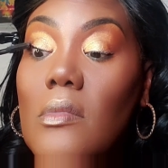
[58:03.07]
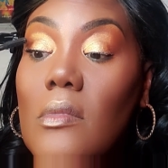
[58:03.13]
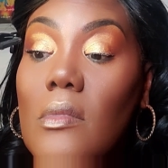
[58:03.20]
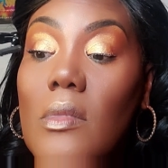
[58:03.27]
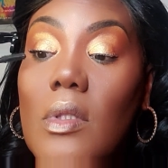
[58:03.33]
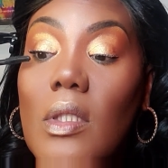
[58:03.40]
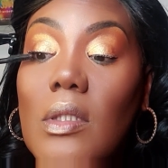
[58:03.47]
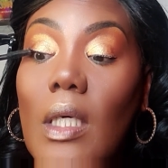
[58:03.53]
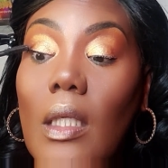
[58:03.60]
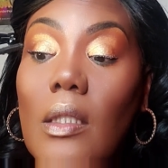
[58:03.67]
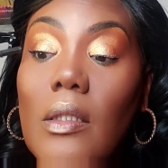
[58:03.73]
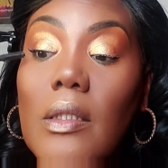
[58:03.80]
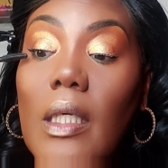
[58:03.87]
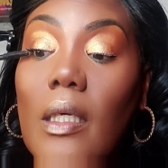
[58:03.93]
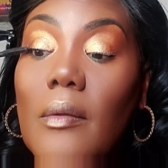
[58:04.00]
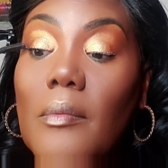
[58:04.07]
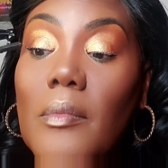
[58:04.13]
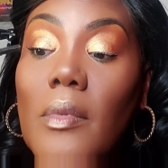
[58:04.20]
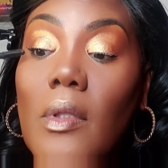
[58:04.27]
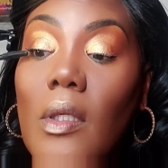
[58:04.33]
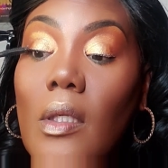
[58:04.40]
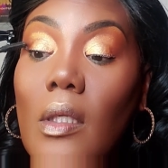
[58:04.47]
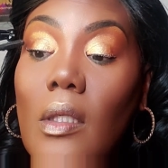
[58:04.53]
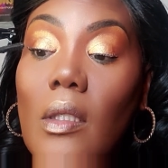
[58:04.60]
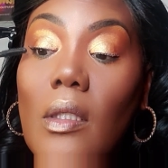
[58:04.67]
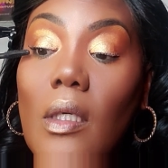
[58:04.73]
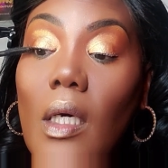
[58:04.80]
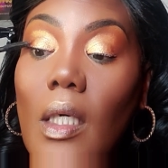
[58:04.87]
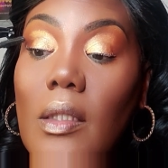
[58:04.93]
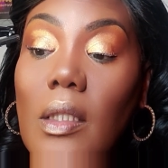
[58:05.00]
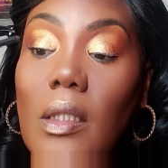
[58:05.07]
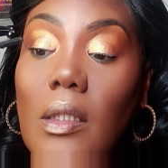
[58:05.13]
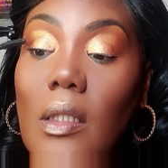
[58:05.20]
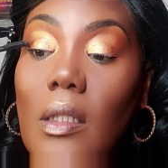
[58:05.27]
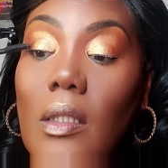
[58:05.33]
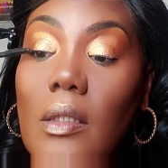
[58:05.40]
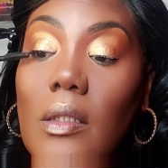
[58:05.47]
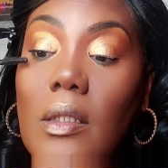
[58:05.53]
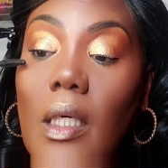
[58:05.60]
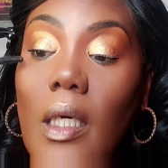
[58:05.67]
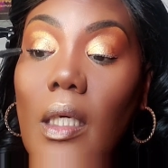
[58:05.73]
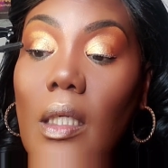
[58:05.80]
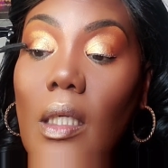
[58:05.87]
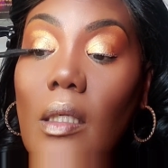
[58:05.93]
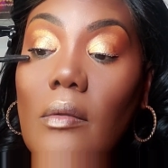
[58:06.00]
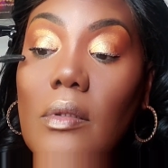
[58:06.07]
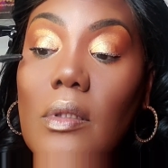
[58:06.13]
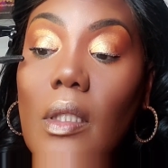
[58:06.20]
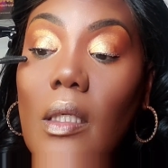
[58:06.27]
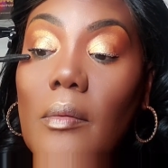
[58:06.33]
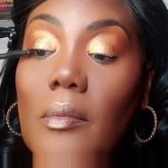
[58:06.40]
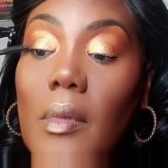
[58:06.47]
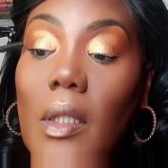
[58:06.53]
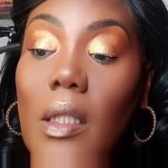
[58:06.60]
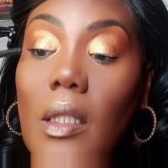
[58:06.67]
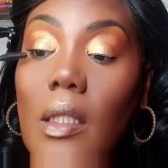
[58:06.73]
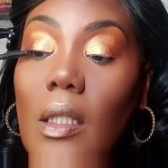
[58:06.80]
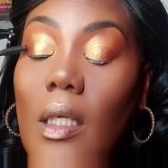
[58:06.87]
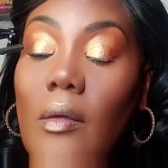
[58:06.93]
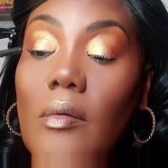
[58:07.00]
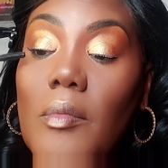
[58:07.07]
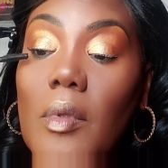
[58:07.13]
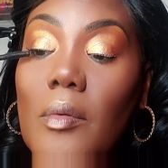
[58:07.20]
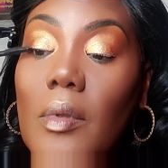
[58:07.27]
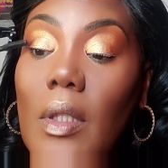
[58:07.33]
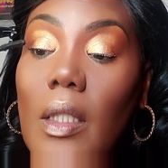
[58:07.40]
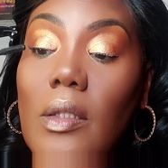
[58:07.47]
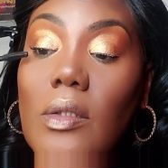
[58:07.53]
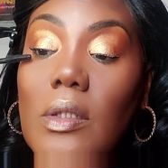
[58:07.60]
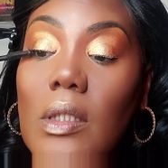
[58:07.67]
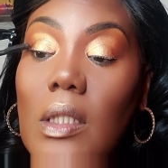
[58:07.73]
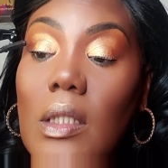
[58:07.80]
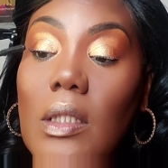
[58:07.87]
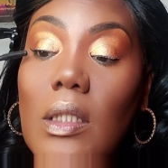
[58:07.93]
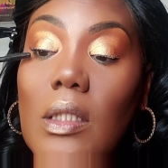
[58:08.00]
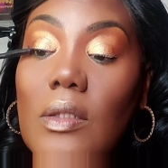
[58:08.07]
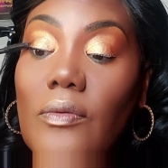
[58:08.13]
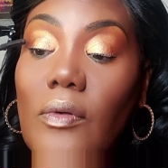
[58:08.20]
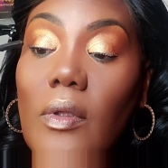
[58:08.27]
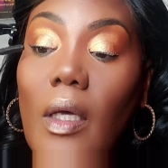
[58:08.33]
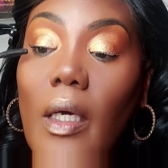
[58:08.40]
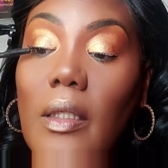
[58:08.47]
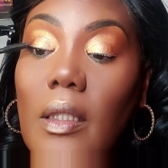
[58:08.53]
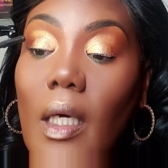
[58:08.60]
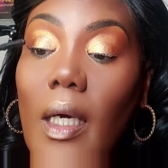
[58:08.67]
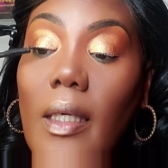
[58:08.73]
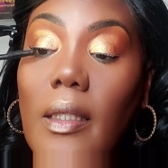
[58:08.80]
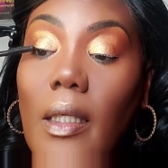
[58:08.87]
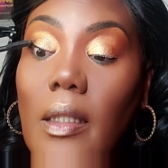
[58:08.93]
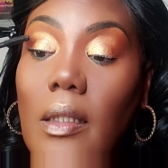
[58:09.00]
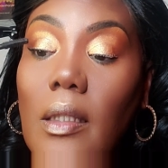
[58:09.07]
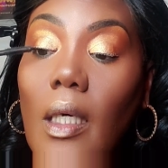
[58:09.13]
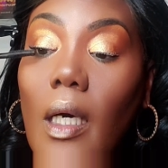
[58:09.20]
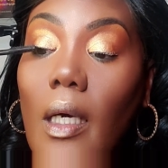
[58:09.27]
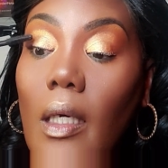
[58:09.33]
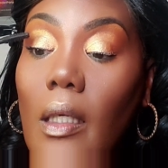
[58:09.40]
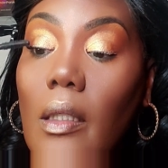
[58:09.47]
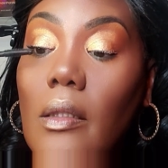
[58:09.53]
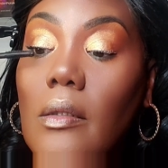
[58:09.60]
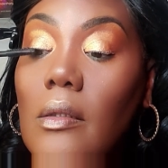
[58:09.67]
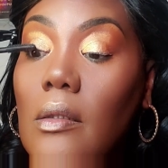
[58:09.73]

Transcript: Because I looked at them, I think the other day, and I was like, man, I remember when I used to get these for like $9.99.